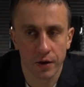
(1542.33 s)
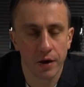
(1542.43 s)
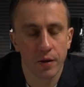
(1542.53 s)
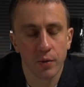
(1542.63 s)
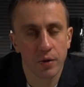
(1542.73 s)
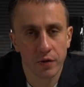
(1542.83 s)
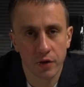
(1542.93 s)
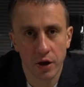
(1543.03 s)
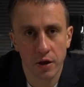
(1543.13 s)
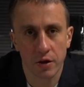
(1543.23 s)
the world is
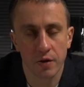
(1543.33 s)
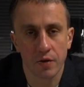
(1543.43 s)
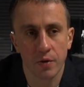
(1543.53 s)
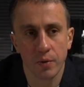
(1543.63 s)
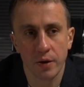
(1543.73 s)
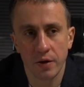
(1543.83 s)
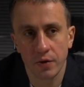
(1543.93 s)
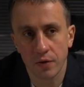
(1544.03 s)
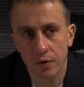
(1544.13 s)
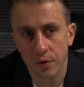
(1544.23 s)
changing. So we need
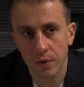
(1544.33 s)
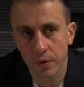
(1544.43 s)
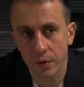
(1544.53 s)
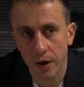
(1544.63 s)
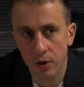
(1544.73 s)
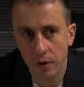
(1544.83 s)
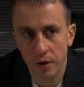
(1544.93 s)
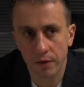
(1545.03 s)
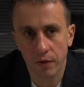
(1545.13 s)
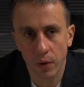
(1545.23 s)
to actually
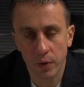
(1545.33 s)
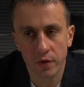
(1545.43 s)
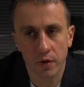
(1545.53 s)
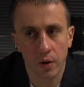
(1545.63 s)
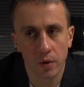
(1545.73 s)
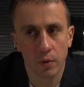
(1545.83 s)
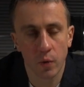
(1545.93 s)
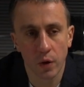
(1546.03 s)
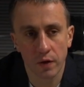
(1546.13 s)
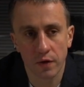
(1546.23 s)
focus on
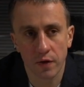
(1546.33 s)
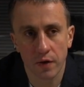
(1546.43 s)
what